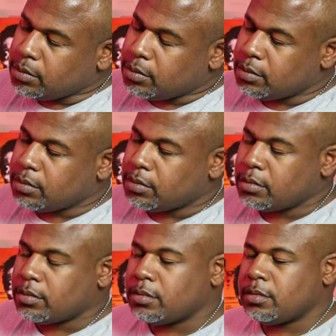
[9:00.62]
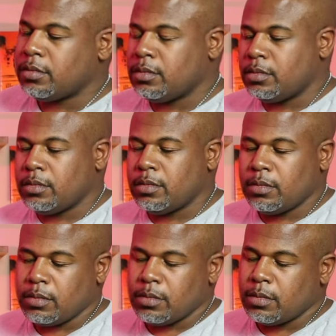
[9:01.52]

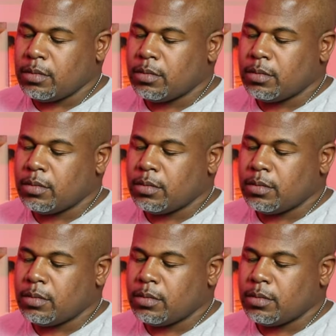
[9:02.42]
The person shown says nothing.